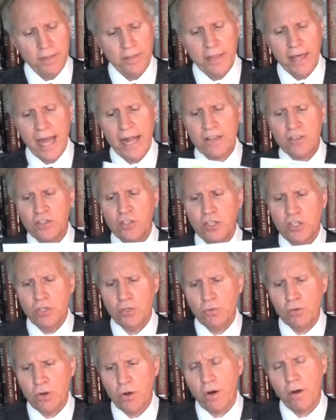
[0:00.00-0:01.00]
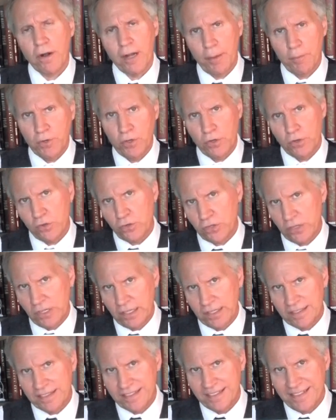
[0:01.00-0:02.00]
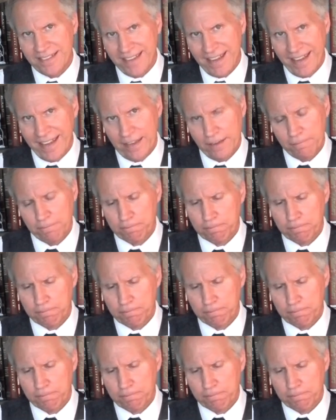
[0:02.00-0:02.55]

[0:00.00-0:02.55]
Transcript: That's the cue card I'm using today.